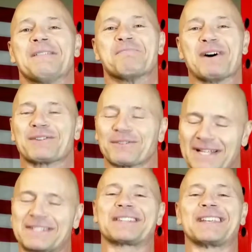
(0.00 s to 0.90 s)
But
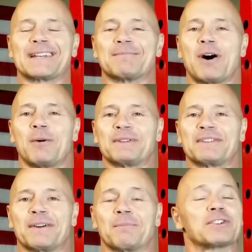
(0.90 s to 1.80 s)
let's see in a moment
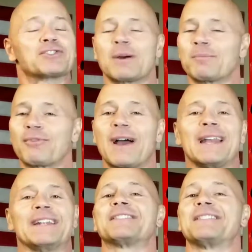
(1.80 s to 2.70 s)
here. I'm going to jump right
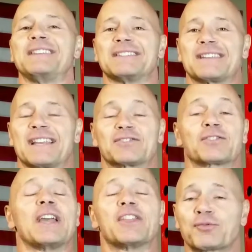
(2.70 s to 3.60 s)
into these things, okay?